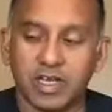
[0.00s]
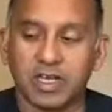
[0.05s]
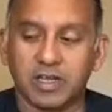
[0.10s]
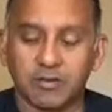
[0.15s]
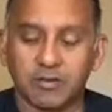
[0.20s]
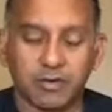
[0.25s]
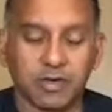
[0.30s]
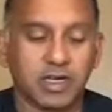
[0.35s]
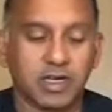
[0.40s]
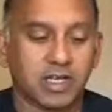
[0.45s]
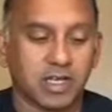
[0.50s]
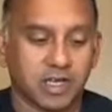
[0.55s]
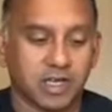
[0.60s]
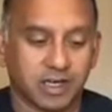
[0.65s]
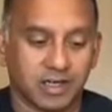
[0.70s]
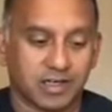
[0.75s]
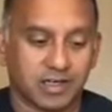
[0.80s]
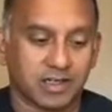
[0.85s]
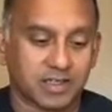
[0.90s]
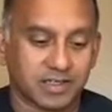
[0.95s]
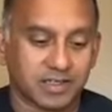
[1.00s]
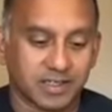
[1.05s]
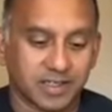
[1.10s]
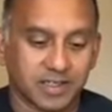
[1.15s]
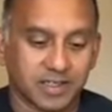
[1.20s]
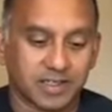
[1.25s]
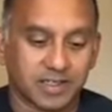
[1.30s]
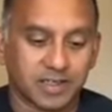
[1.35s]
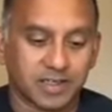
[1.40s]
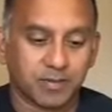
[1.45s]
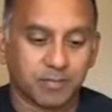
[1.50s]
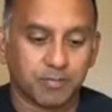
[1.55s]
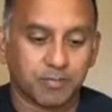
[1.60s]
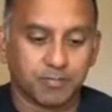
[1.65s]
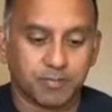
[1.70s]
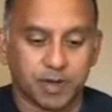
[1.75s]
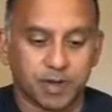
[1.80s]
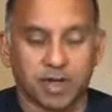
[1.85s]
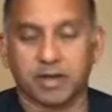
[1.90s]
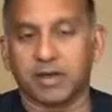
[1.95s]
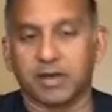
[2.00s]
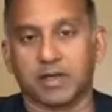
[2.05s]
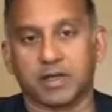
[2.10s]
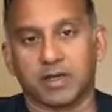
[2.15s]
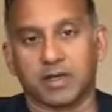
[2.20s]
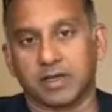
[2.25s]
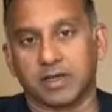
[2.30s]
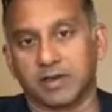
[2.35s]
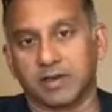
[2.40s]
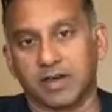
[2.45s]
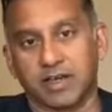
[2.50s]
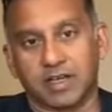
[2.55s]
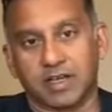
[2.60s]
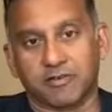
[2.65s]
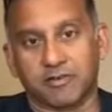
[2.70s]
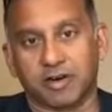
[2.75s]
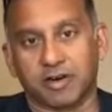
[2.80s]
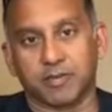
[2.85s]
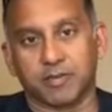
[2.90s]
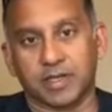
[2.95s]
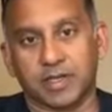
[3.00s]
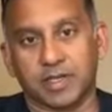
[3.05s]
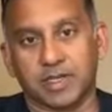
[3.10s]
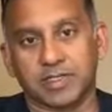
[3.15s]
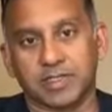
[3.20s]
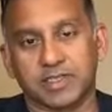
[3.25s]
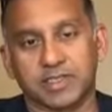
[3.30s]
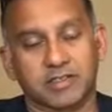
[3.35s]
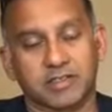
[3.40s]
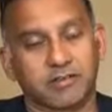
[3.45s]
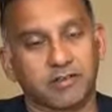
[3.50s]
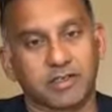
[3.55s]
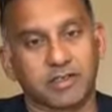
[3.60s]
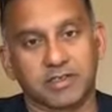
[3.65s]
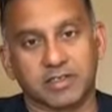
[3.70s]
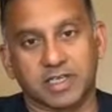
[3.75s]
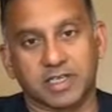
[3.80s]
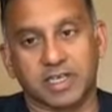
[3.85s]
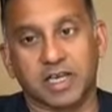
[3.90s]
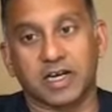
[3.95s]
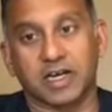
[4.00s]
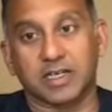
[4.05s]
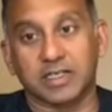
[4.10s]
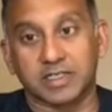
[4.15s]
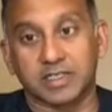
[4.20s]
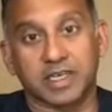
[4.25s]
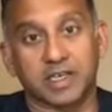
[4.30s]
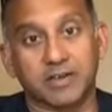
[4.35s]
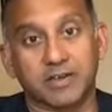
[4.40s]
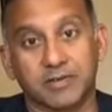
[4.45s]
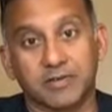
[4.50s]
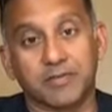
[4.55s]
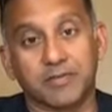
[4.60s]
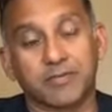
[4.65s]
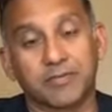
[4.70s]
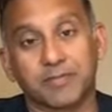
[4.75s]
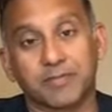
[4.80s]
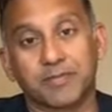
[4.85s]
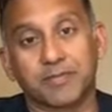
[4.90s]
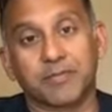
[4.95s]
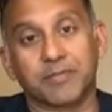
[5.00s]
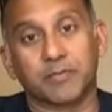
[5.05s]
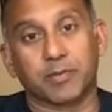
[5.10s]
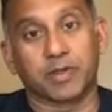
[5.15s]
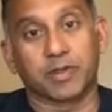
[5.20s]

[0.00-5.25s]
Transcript: really hard, but incredibly necessary because it can't scale without